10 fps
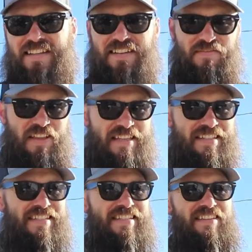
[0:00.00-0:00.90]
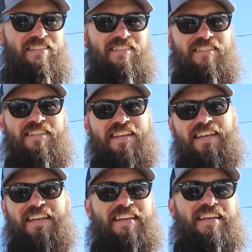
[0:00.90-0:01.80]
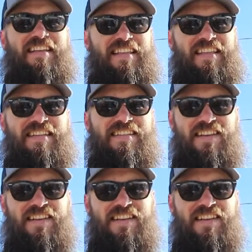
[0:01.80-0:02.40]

of lessons learned this